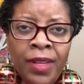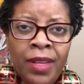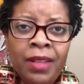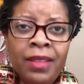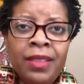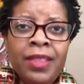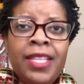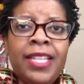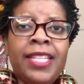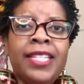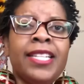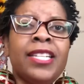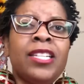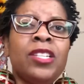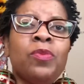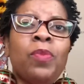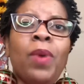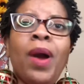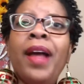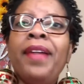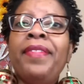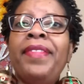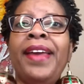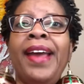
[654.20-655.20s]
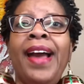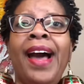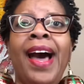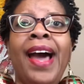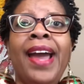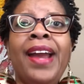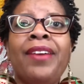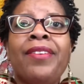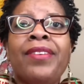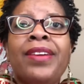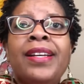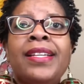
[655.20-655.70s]
This is why they
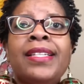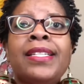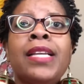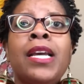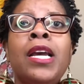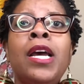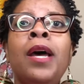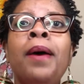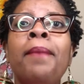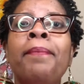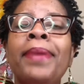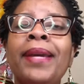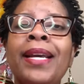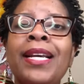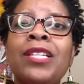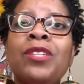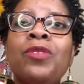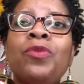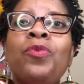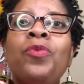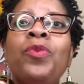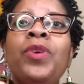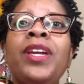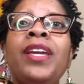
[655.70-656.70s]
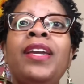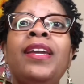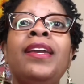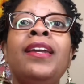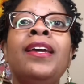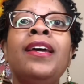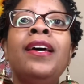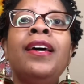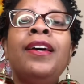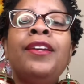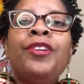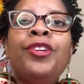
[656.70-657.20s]
hire us because we
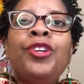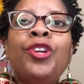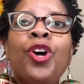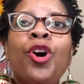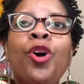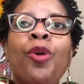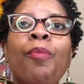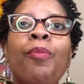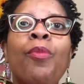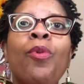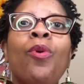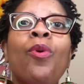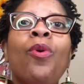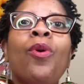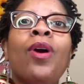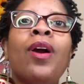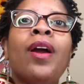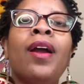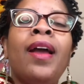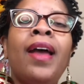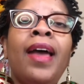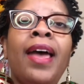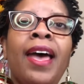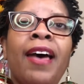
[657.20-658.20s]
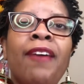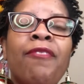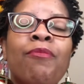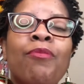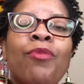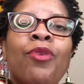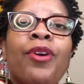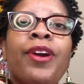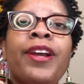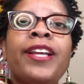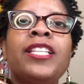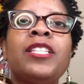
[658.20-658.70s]
know more, have
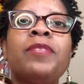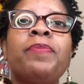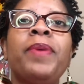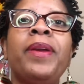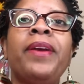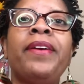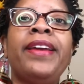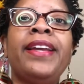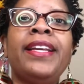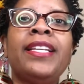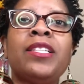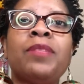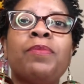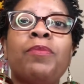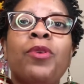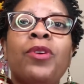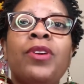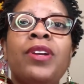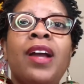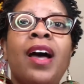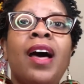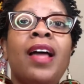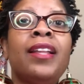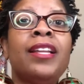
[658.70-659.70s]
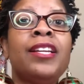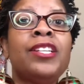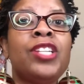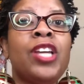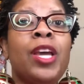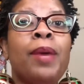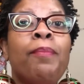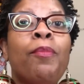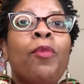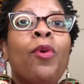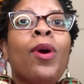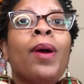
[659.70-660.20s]
more experience, more knowledge,
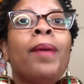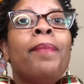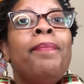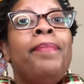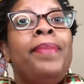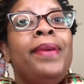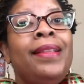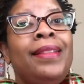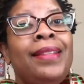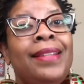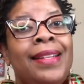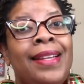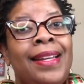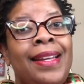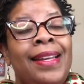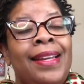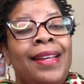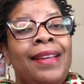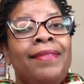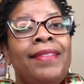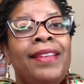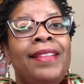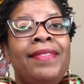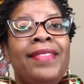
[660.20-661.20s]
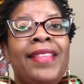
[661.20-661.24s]
and more ability than